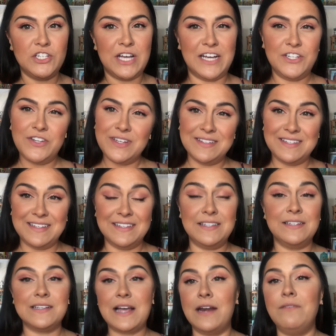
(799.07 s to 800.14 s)
As you can see, this
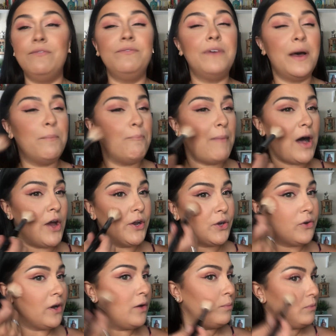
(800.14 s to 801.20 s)
is kind of a
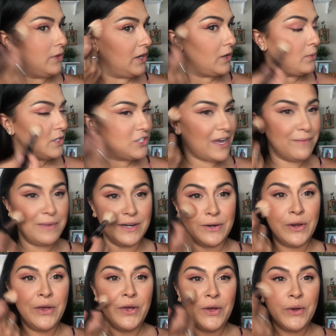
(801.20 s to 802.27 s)
monochrome look, which I've been
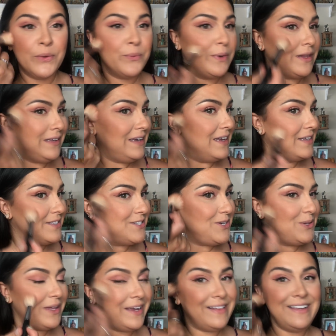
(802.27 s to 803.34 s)
really into
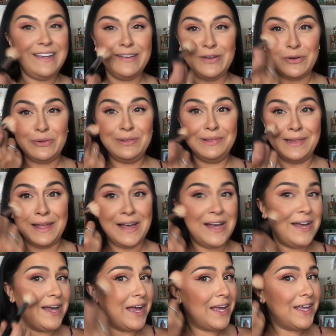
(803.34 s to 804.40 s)
lately, and you'll
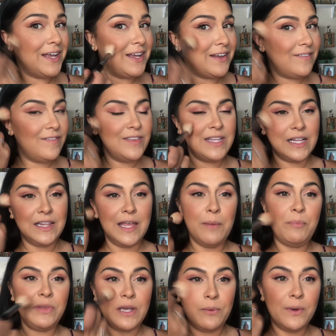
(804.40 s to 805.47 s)
love the
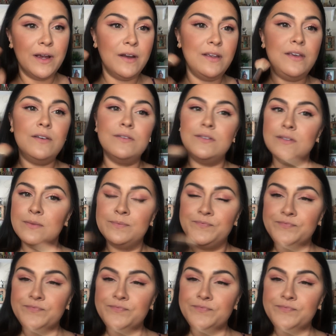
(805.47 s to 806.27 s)
lip that we're gonna use.